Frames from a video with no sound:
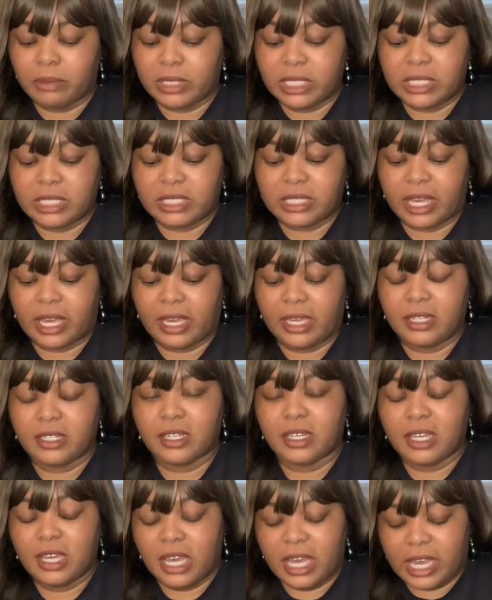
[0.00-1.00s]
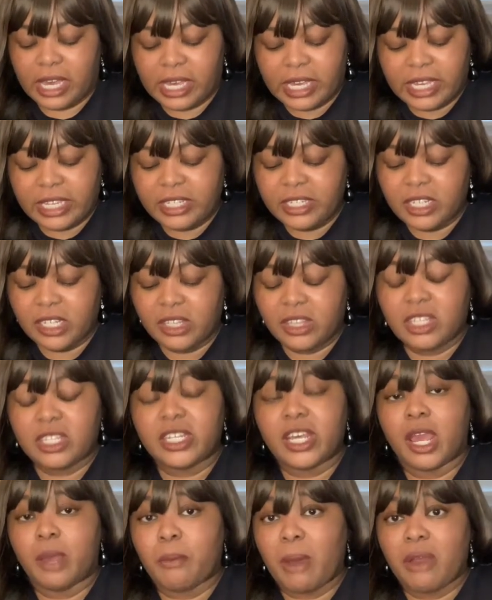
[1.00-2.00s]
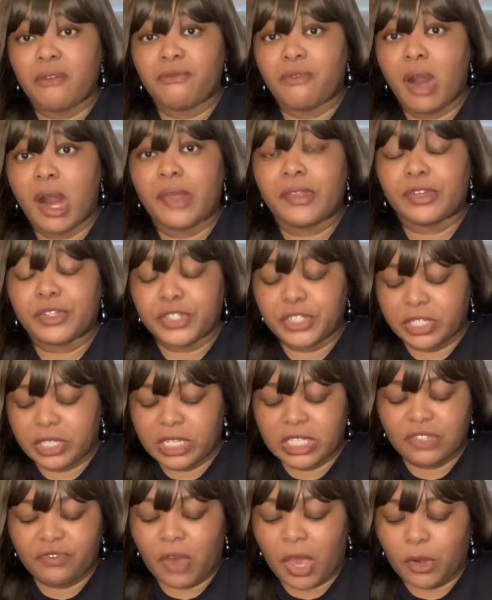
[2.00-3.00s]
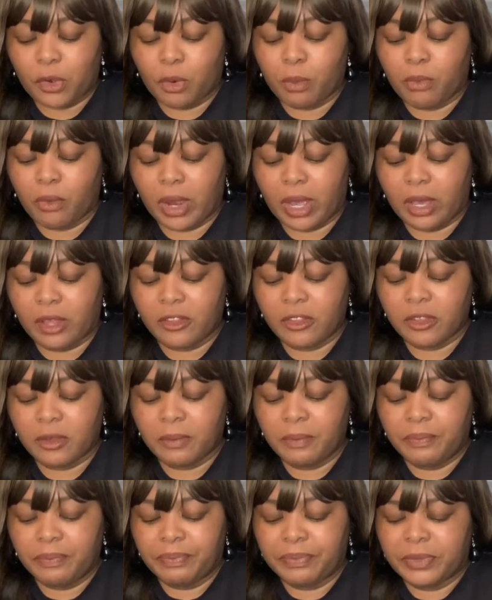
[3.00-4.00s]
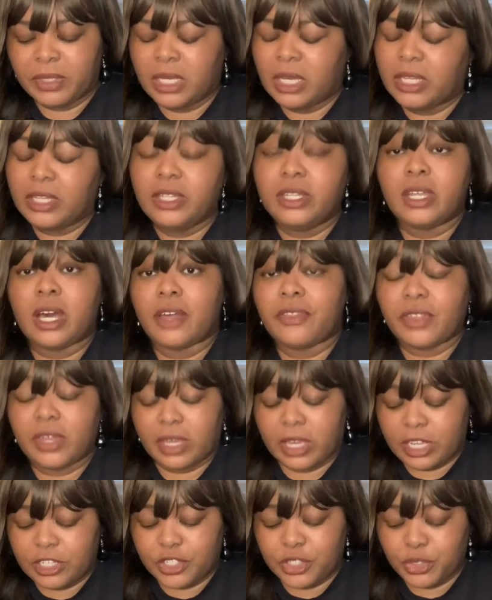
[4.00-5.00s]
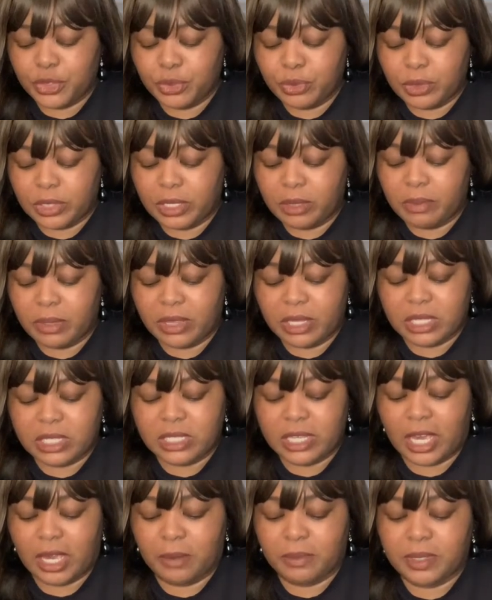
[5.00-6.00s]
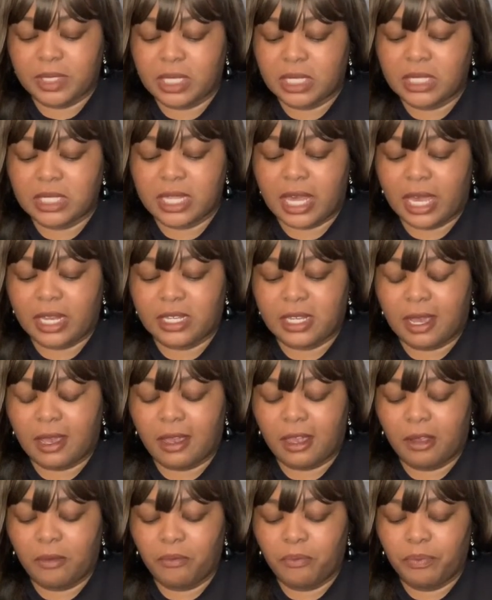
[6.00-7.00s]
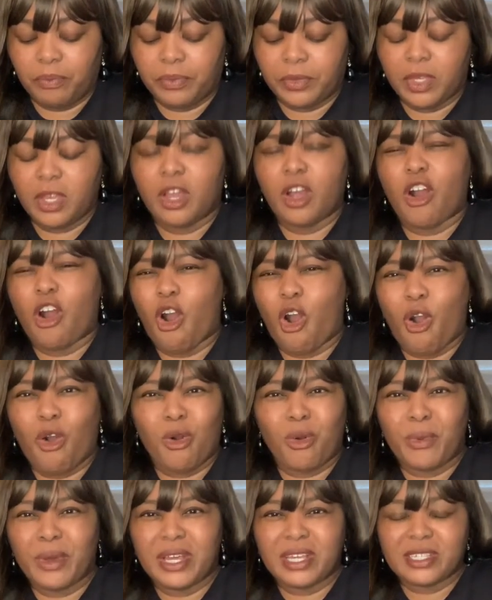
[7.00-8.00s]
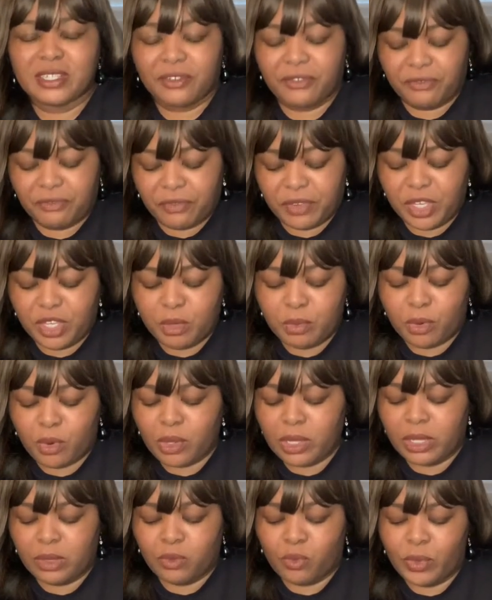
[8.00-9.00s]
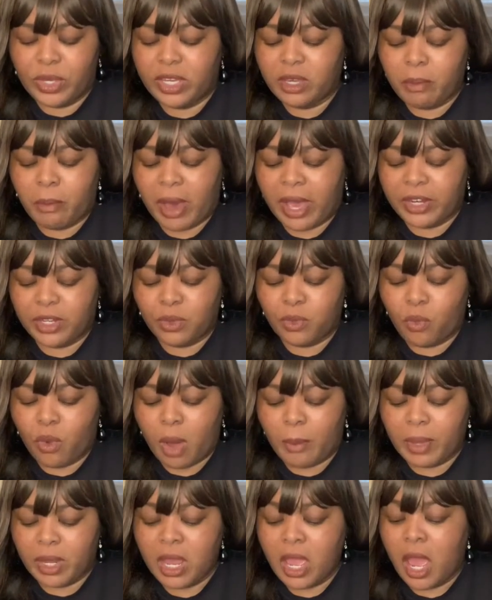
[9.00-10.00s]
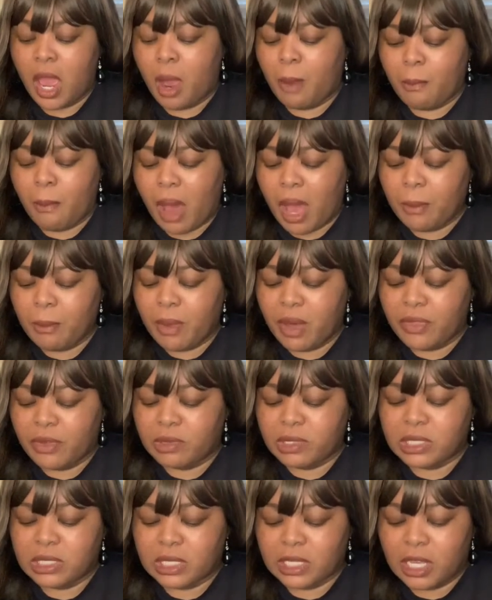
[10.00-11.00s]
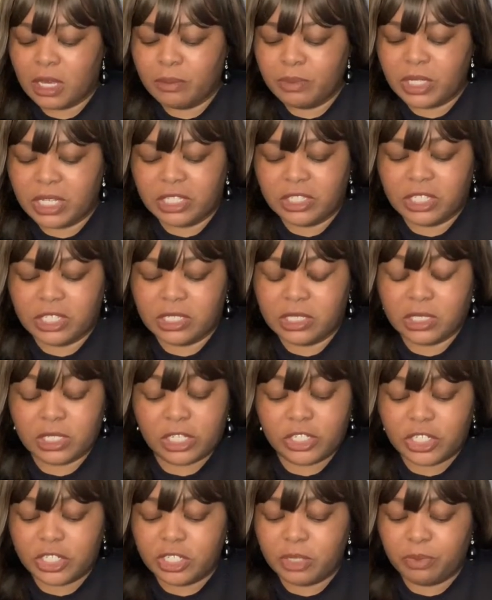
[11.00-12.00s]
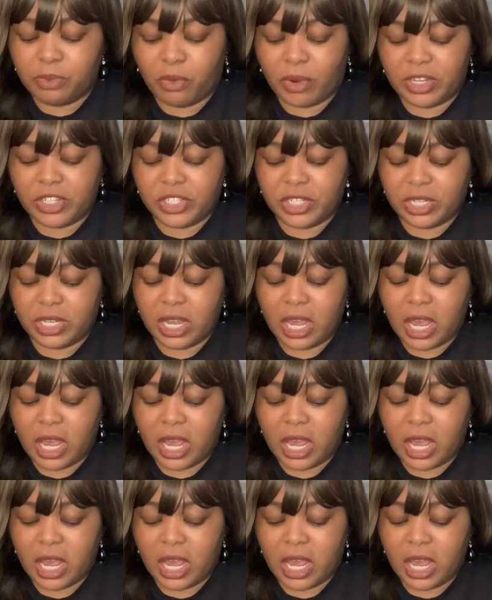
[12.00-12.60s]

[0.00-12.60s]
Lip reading: state ended the day my father took his final breath. Nothing has truly been the same since that day. Always a feeble and weak-minded woman, my mother slumped into such a depression